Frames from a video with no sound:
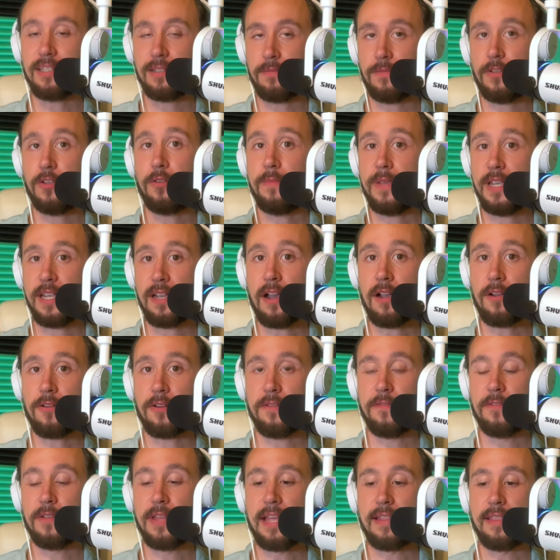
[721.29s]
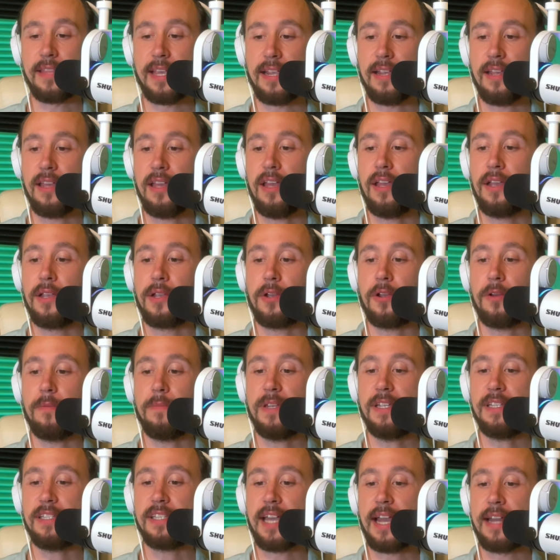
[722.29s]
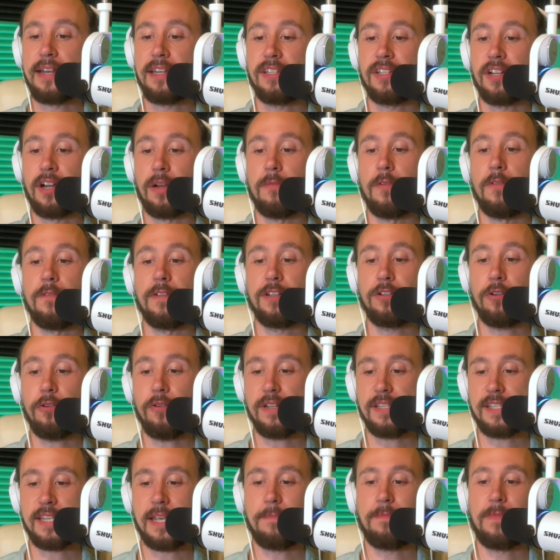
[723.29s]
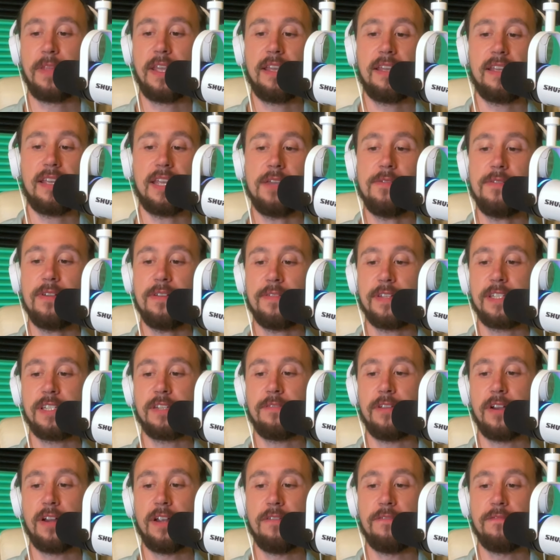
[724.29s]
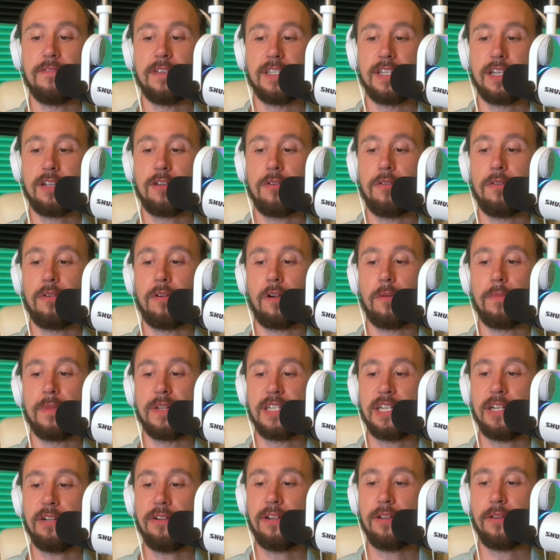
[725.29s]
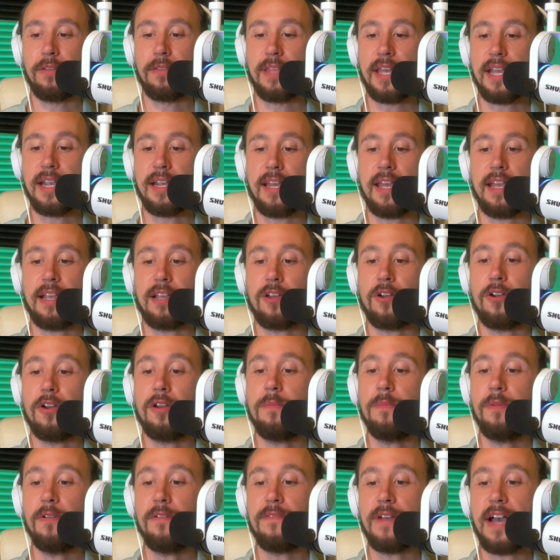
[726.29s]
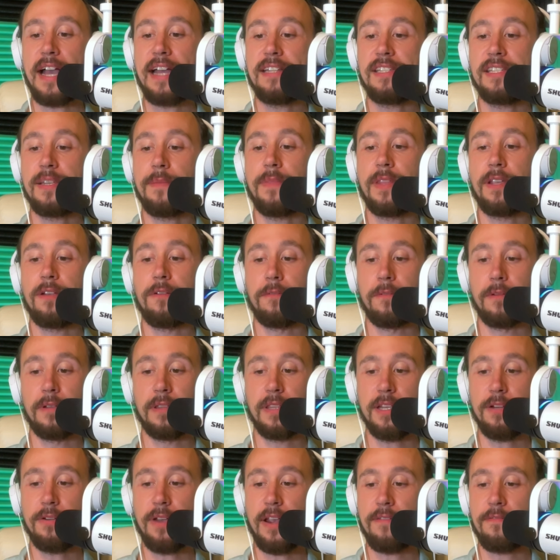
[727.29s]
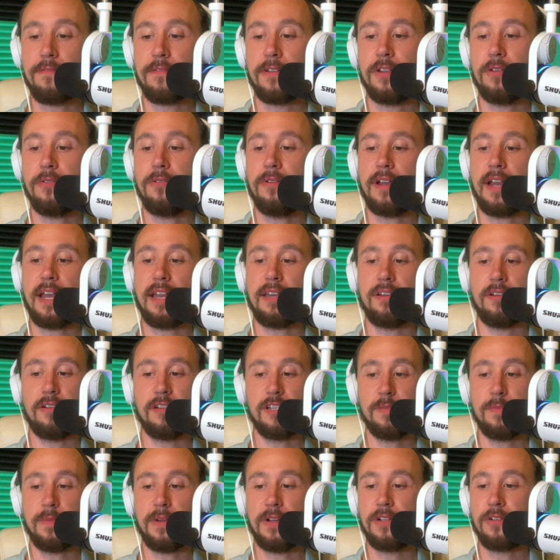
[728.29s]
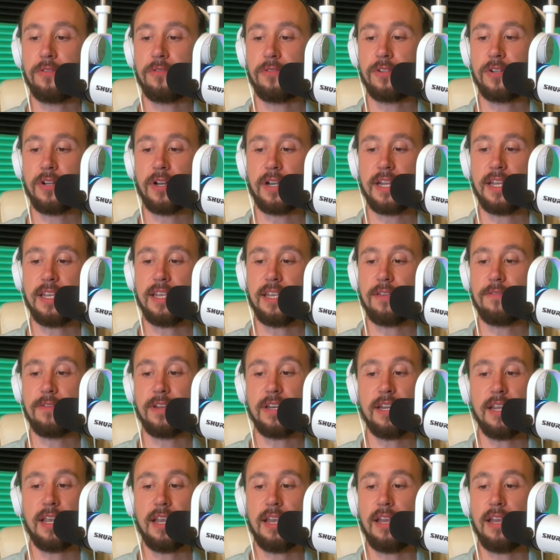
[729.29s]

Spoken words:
you being hungry for that thing could be a sign to start moving towards it. Even if it's a very physical or material thing, it could provide something really great for you and your spiritual journey, even